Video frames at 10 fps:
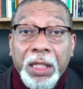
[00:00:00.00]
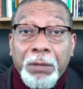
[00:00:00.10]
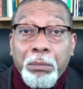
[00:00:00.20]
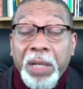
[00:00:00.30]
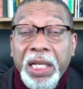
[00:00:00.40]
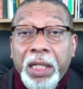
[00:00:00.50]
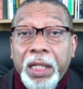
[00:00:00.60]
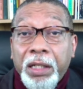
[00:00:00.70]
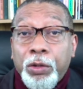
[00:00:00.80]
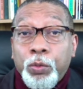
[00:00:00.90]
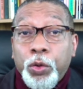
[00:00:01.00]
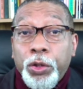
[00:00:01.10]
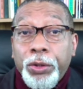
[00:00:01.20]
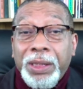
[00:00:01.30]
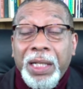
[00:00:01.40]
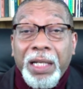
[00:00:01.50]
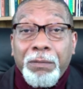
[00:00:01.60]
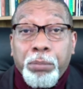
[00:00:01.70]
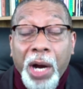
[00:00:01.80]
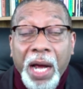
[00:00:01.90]
in making the word a
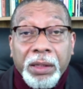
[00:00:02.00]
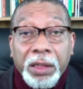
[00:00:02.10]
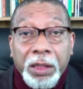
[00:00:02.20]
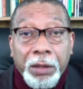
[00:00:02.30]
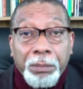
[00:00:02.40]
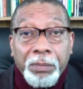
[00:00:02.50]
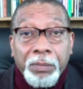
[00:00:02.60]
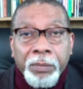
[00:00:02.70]
practicum,